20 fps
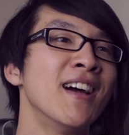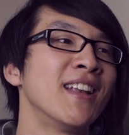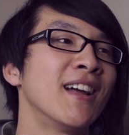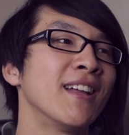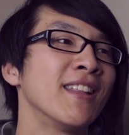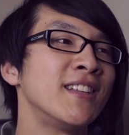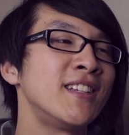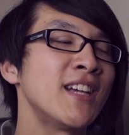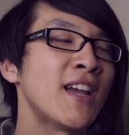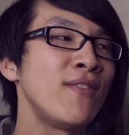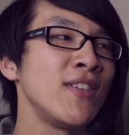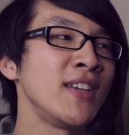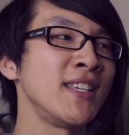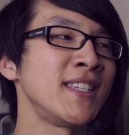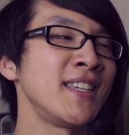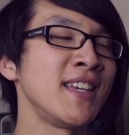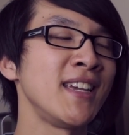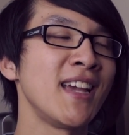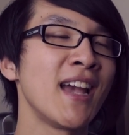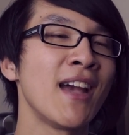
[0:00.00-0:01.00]
Now the
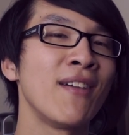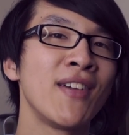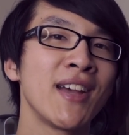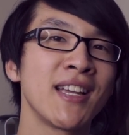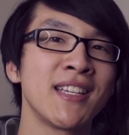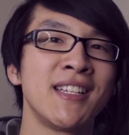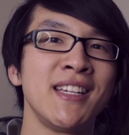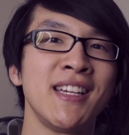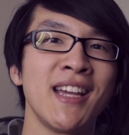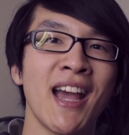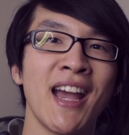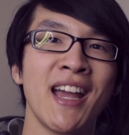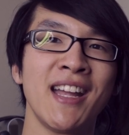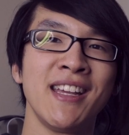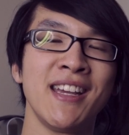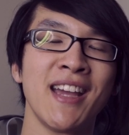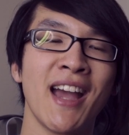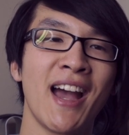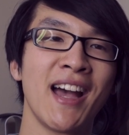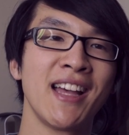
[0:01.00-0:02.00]
JVC
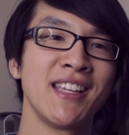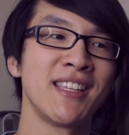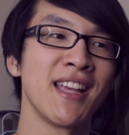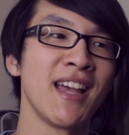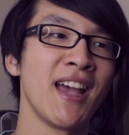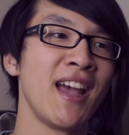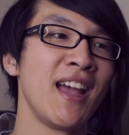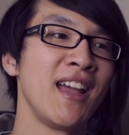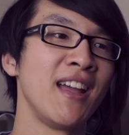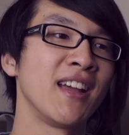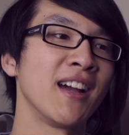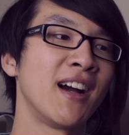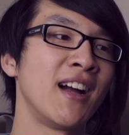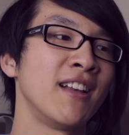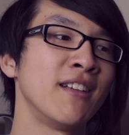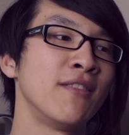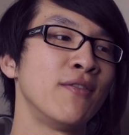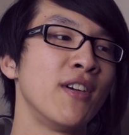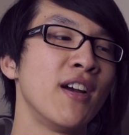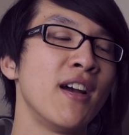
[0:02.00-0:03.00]
FXT80 has a
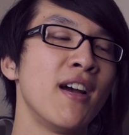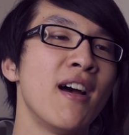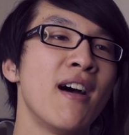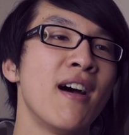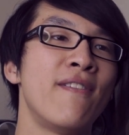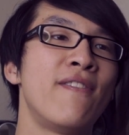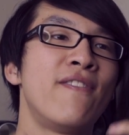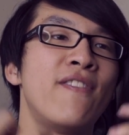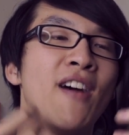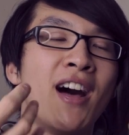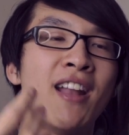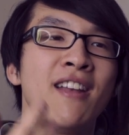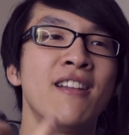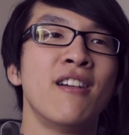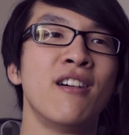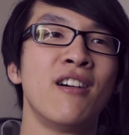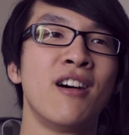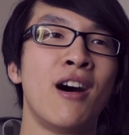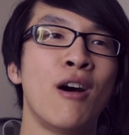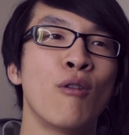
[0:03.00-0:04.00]
kind of
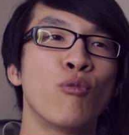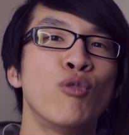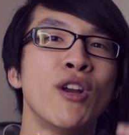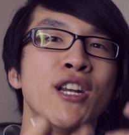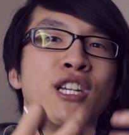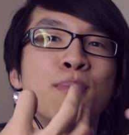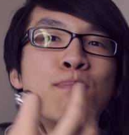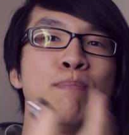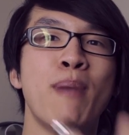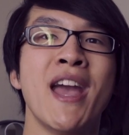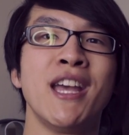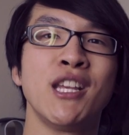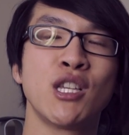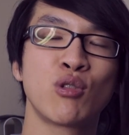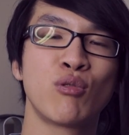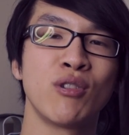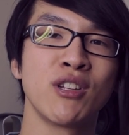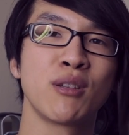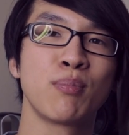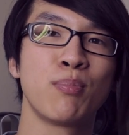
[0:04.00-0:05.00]
fun, rich
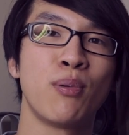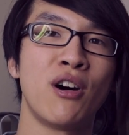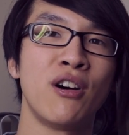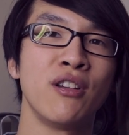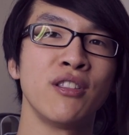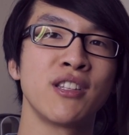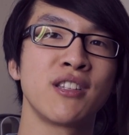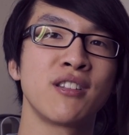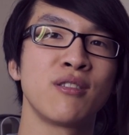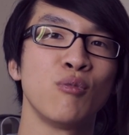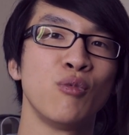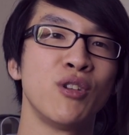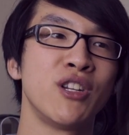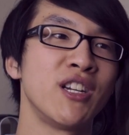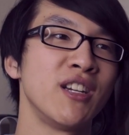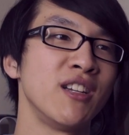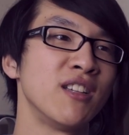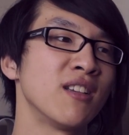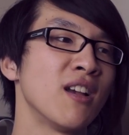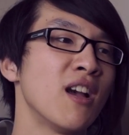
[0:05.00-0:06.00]
bass response,
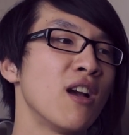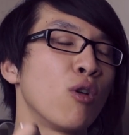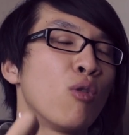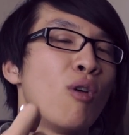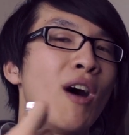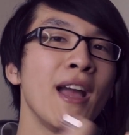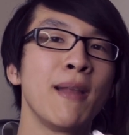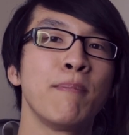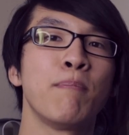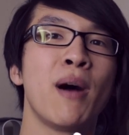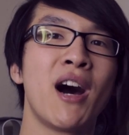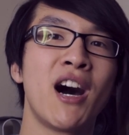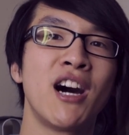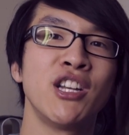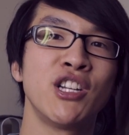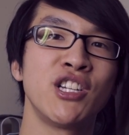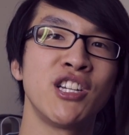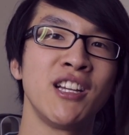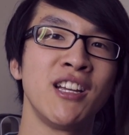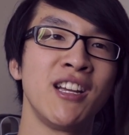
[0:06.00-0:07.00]
which is quite
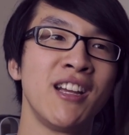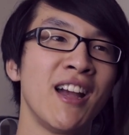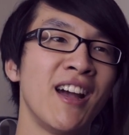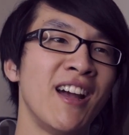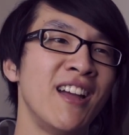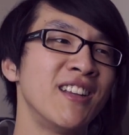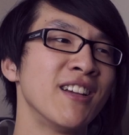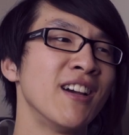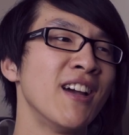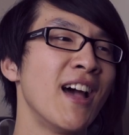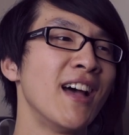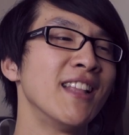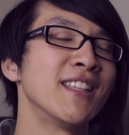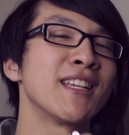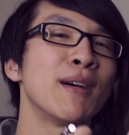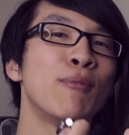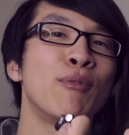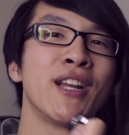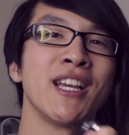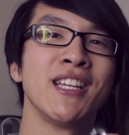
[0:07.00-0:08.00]
punchy and
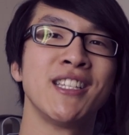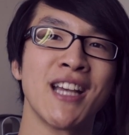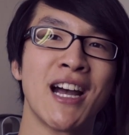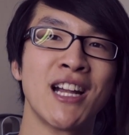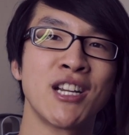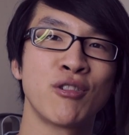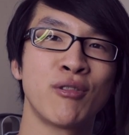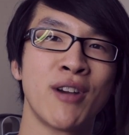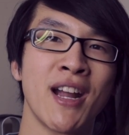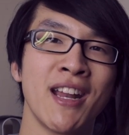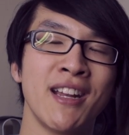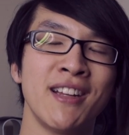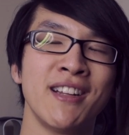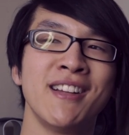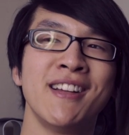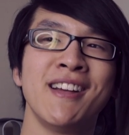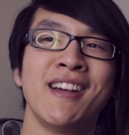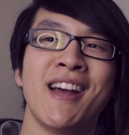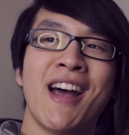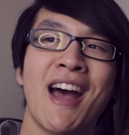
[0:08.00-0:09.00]
somewhat exaggerated,
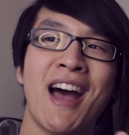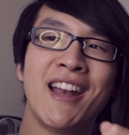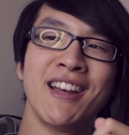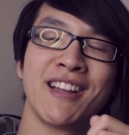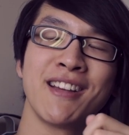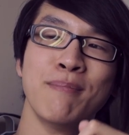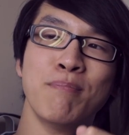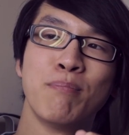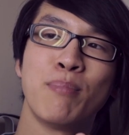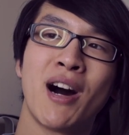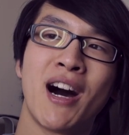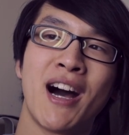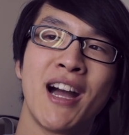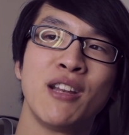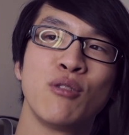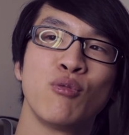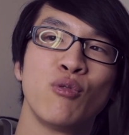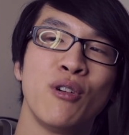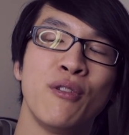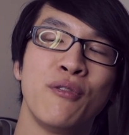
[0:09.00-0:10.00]
and
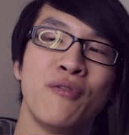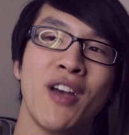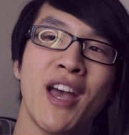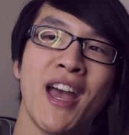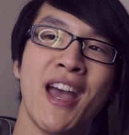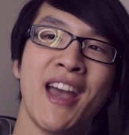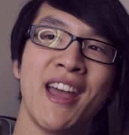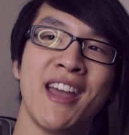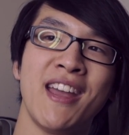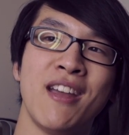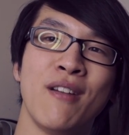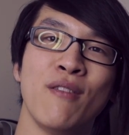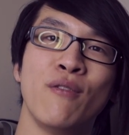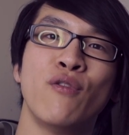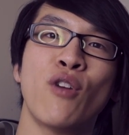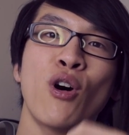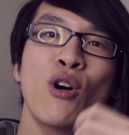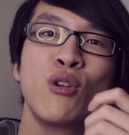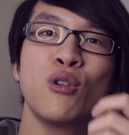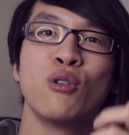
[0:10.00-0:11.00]
combined with a
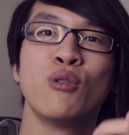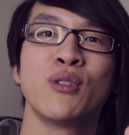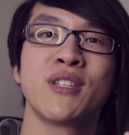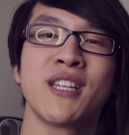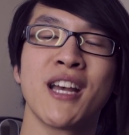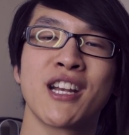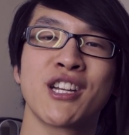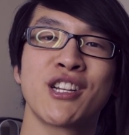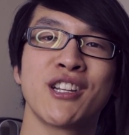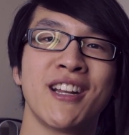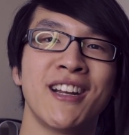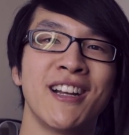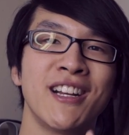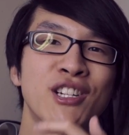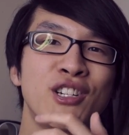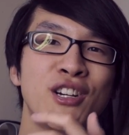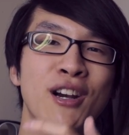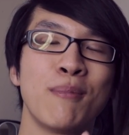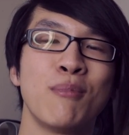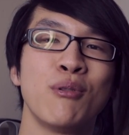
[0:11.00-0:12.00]
vocal section and a
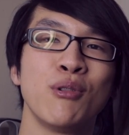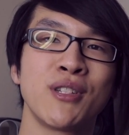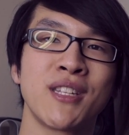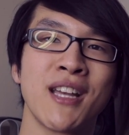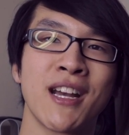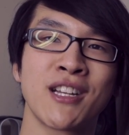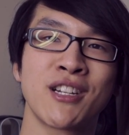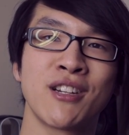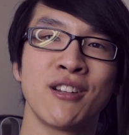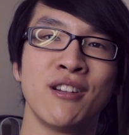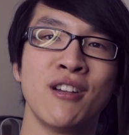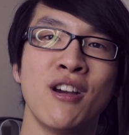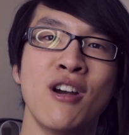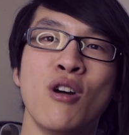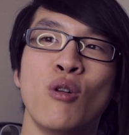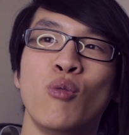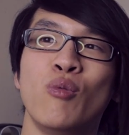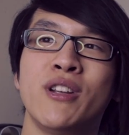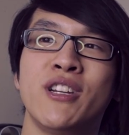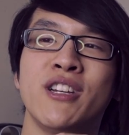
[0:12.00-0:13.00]
treble section,
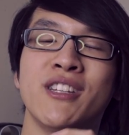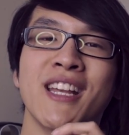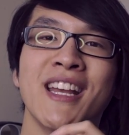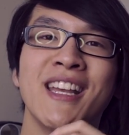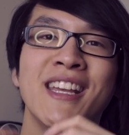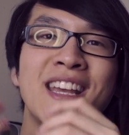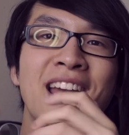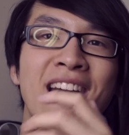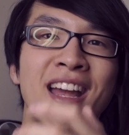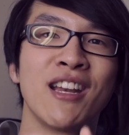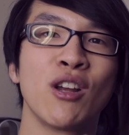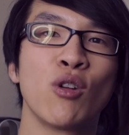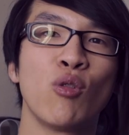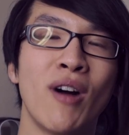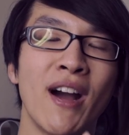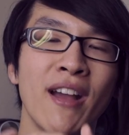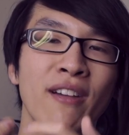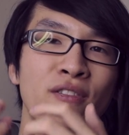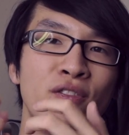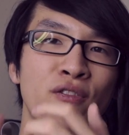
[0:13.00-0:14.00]
which is again
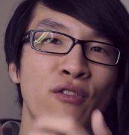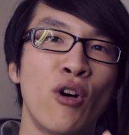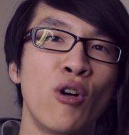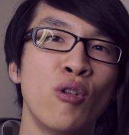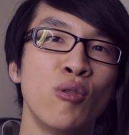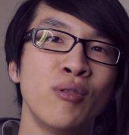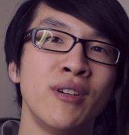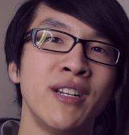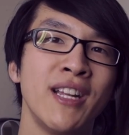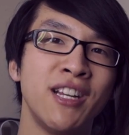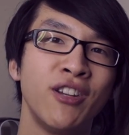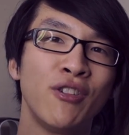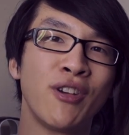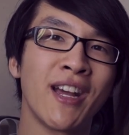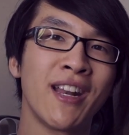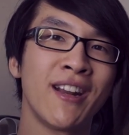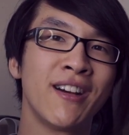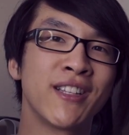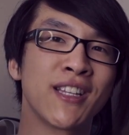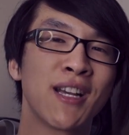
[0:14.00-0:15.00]
quite forward, and you
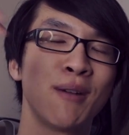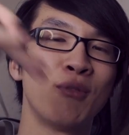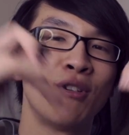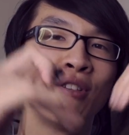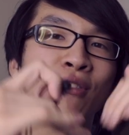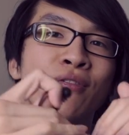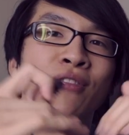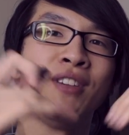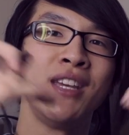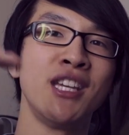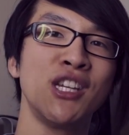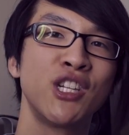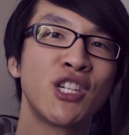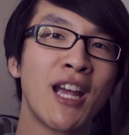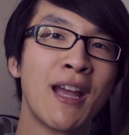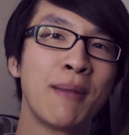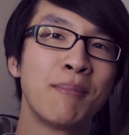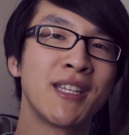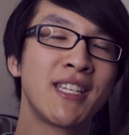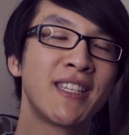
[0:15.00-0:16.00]
get a somewhat
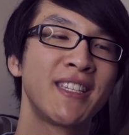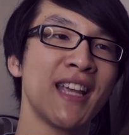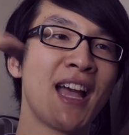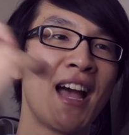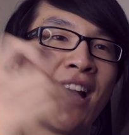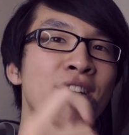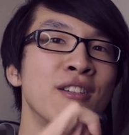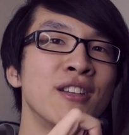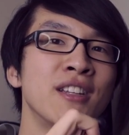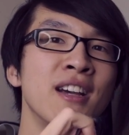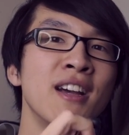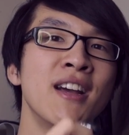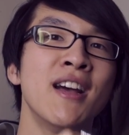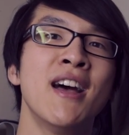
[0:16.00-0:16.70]
V-shaped sound.